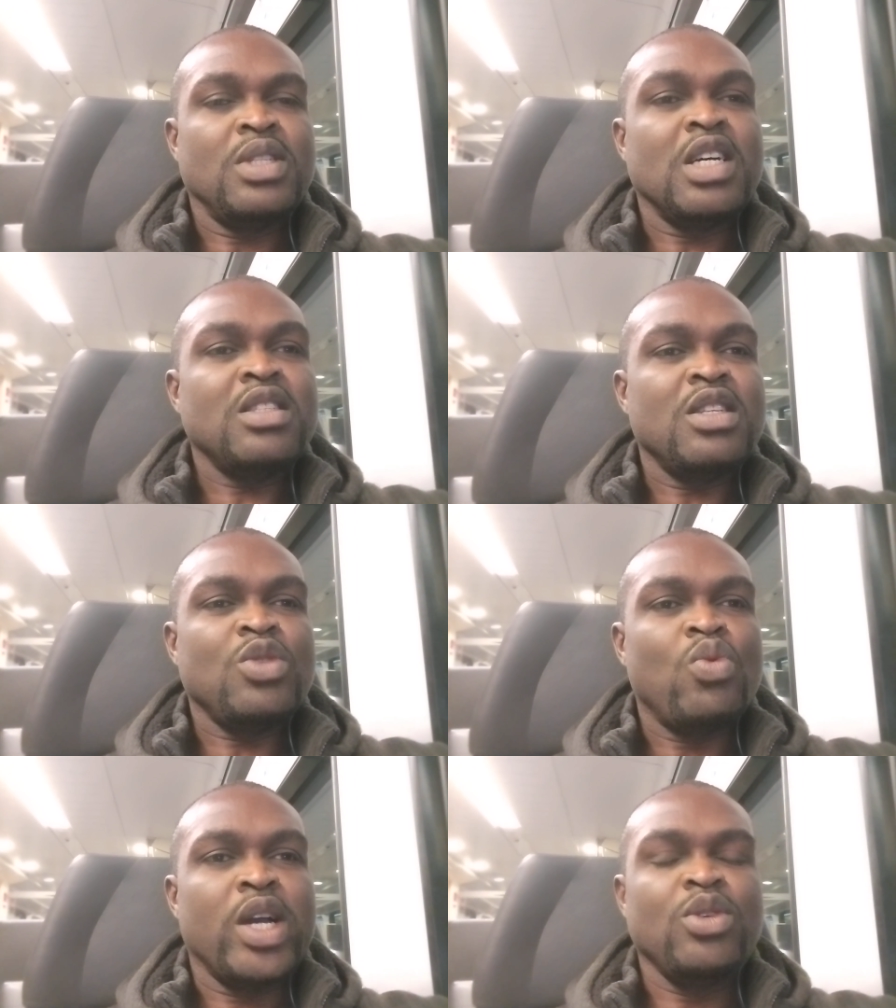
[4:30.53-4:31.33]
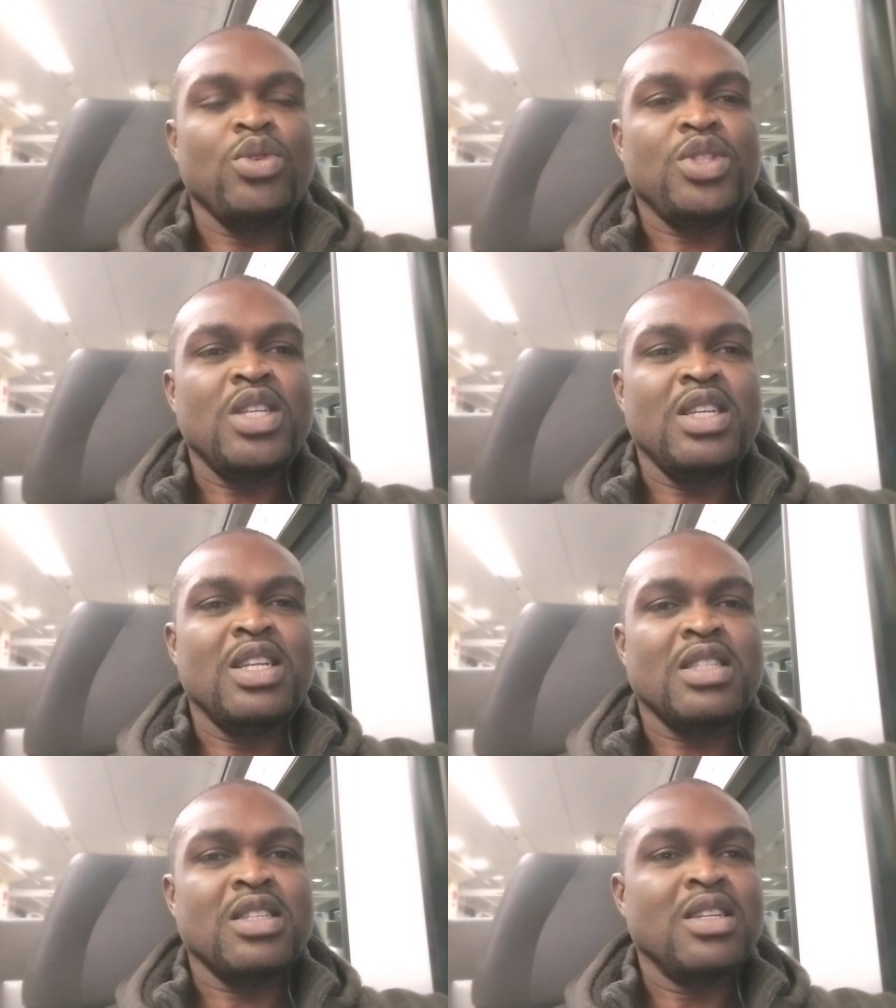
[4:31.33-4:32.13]
That is why you see
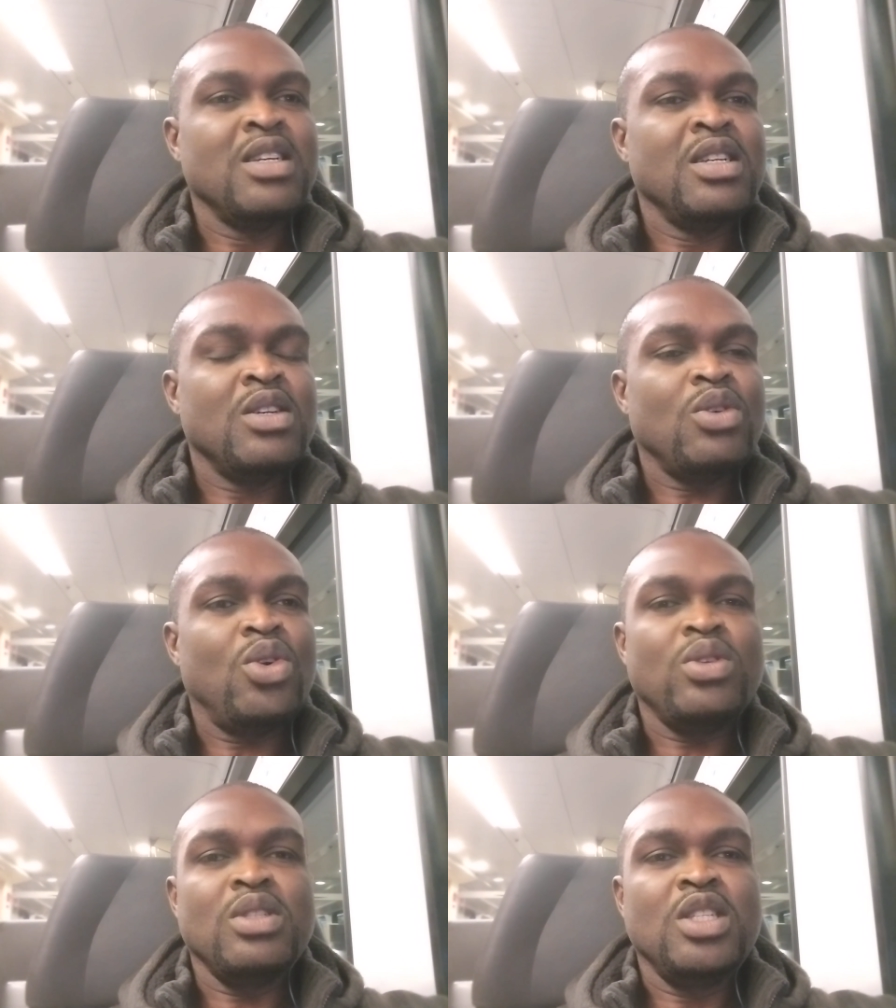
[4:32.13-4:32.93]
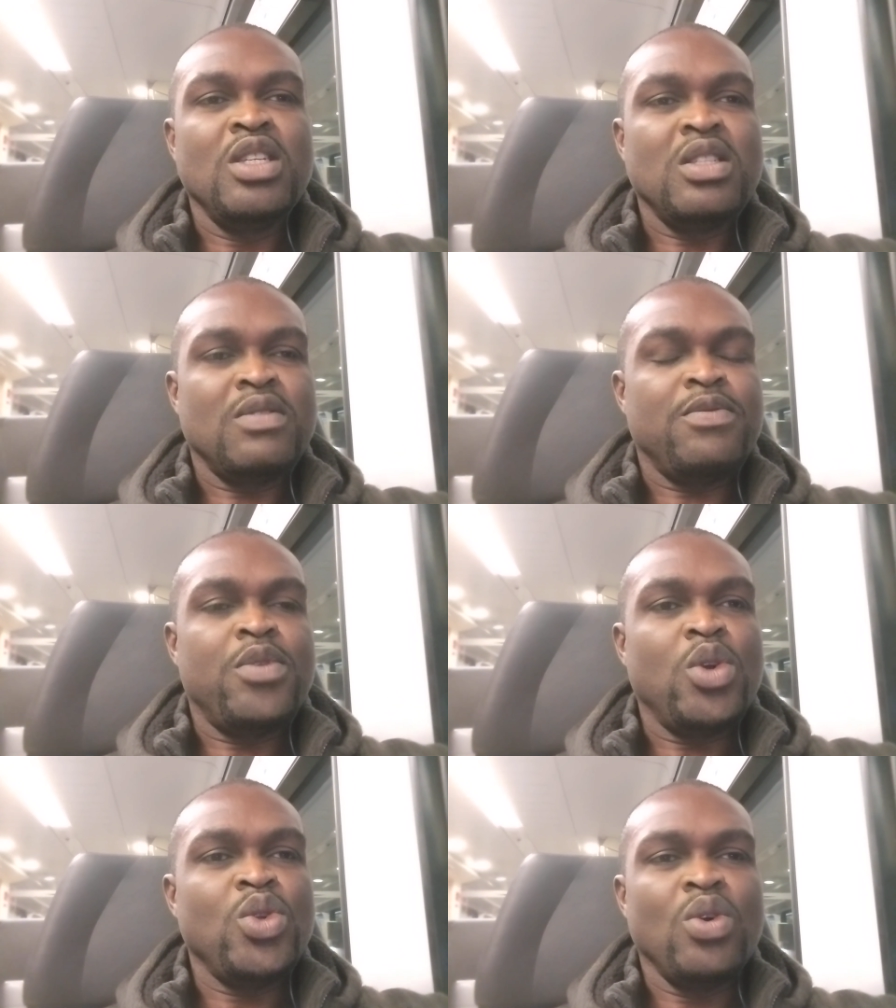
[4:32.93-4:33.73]
that all these
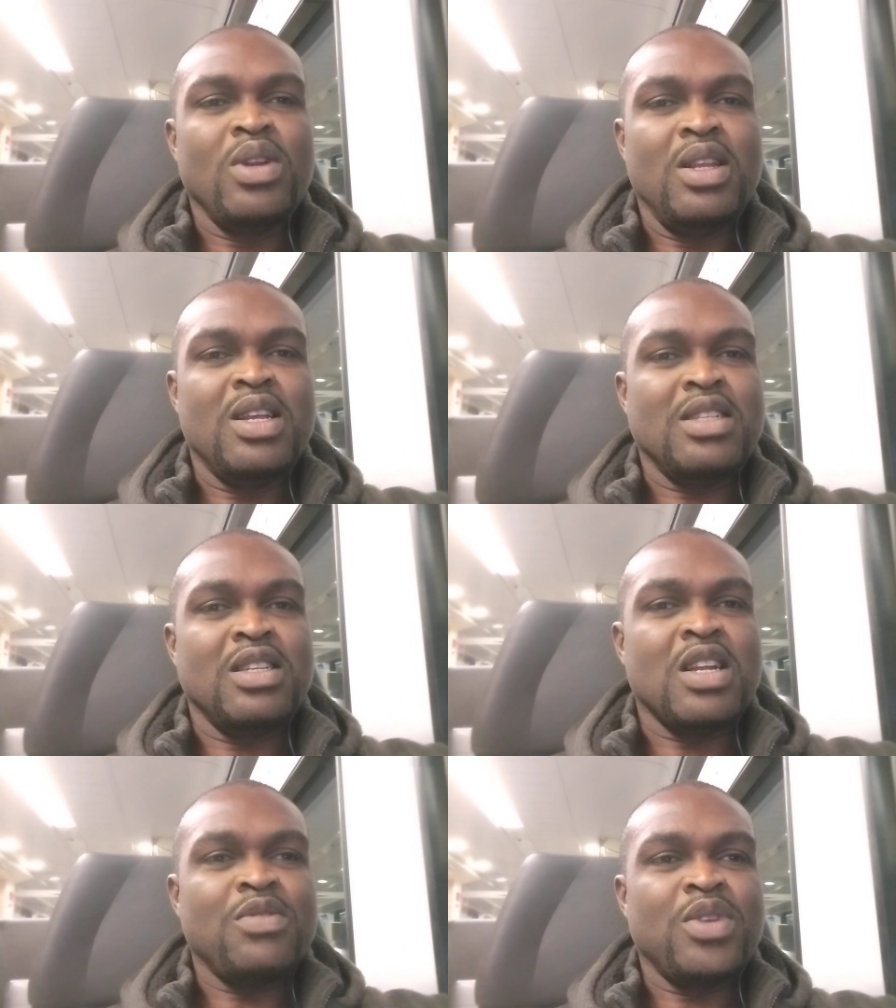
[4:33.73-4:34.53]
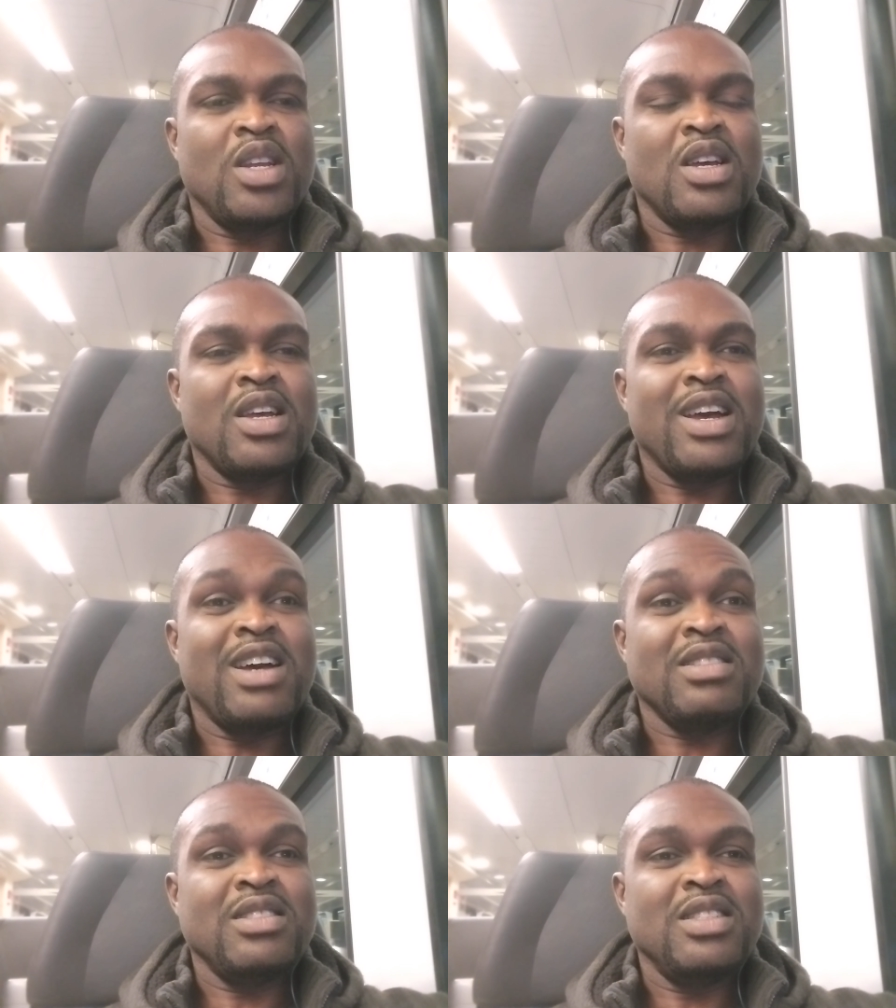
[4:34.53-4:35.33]
four young leaders in Africa
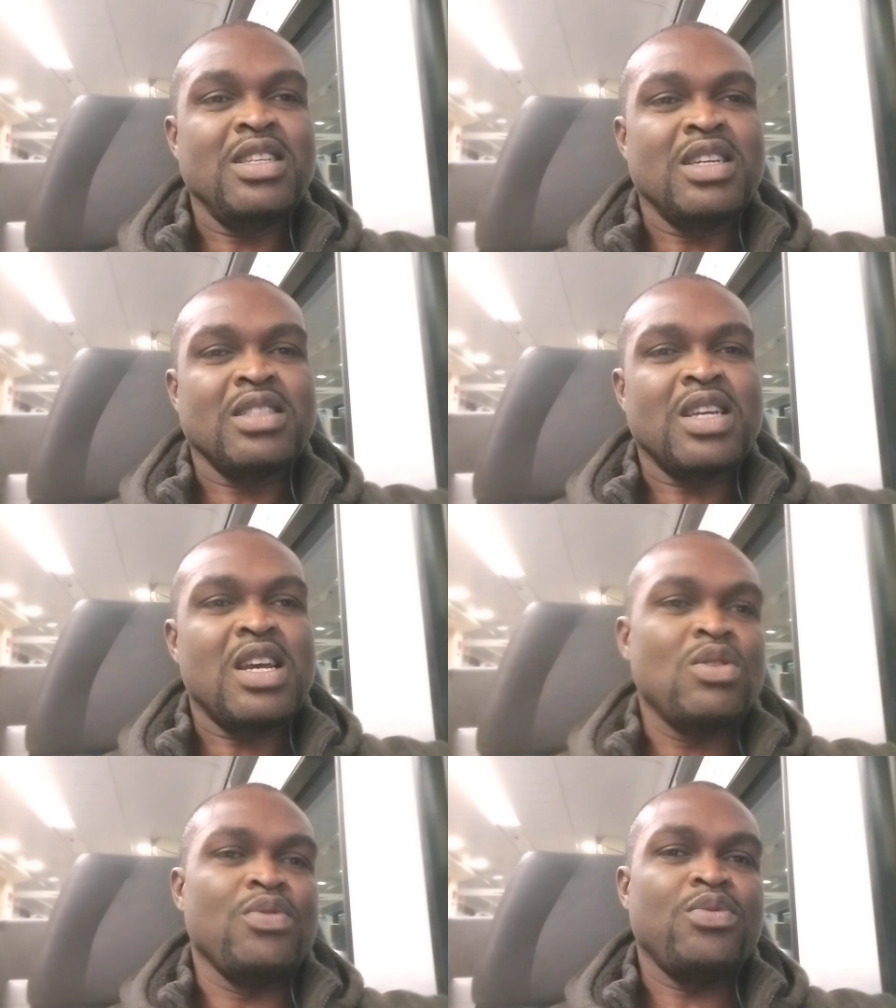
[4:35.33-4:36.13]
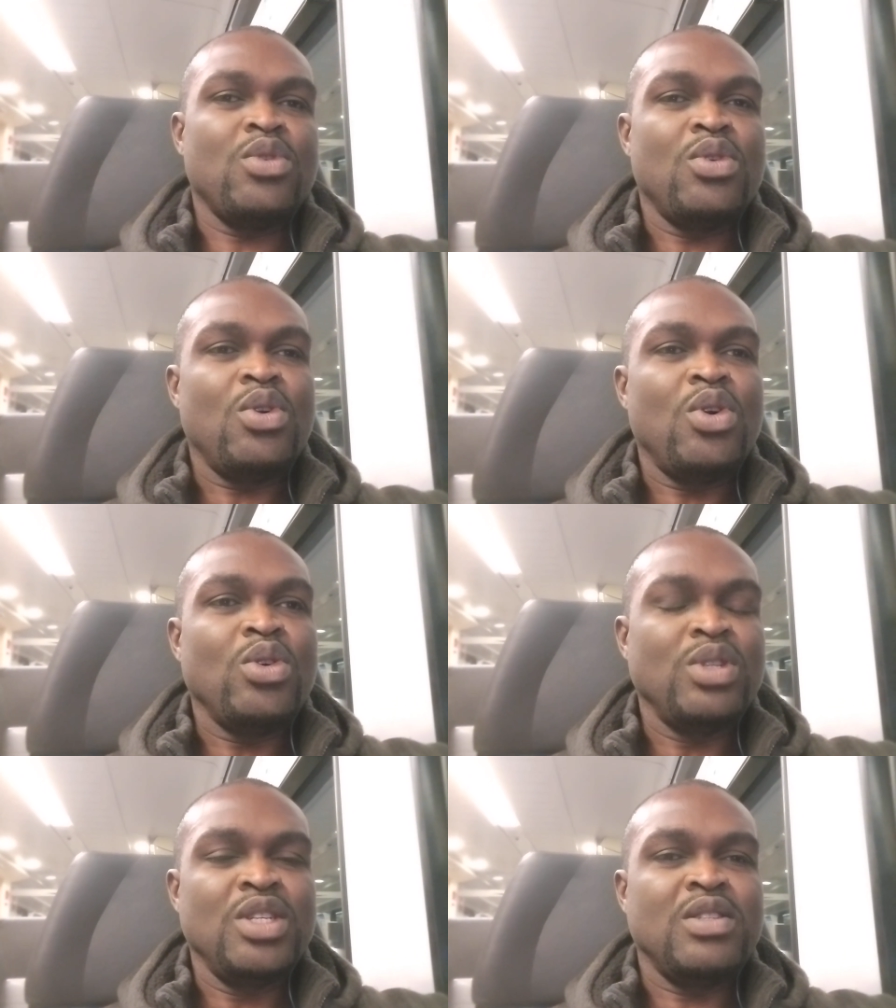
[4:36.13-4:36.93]
are sick and tired of
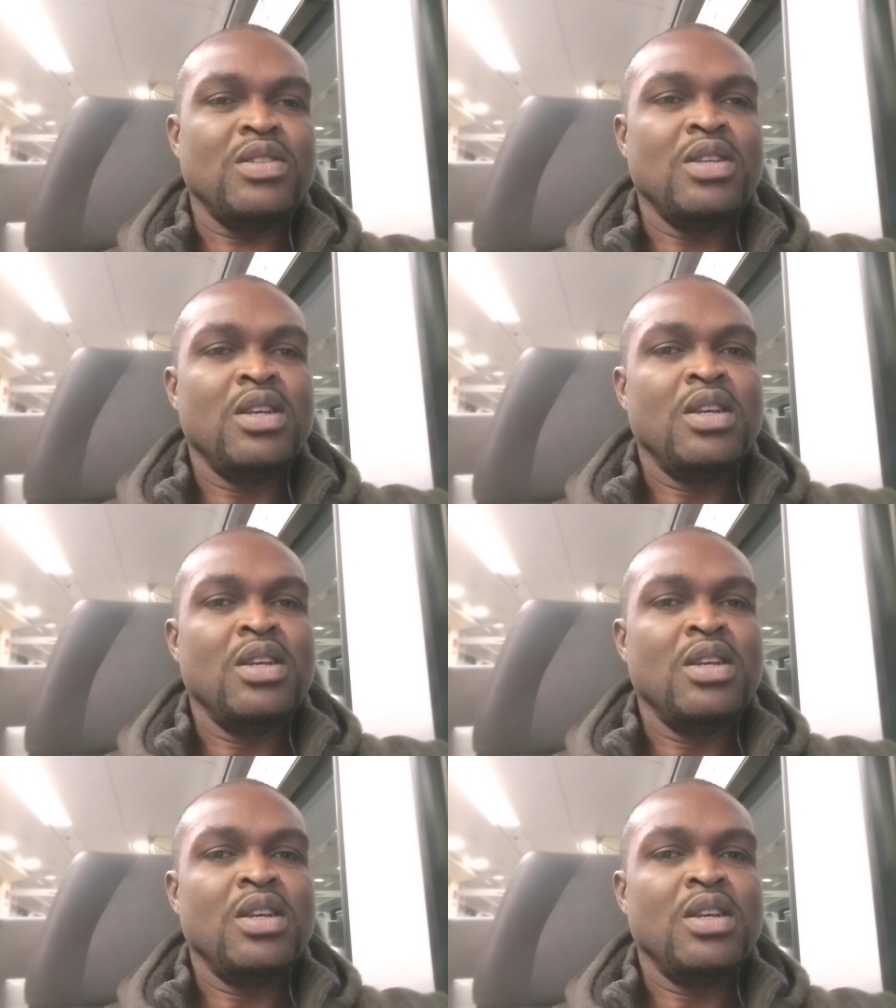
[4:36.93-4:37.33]
all this,